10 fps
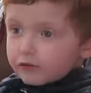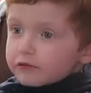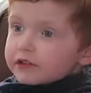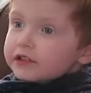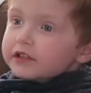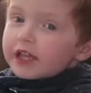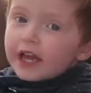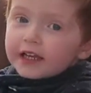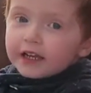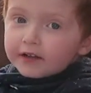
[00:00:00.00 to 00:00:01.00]
On which
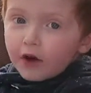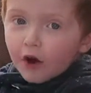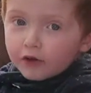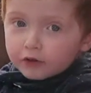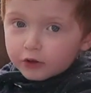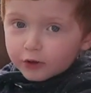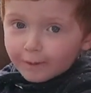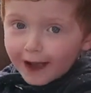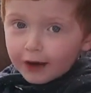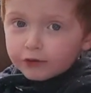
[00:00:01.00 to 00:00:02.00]
day I talked
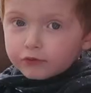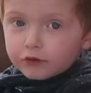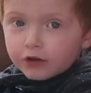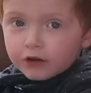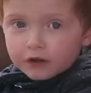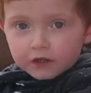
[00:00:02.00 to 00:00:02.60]
about?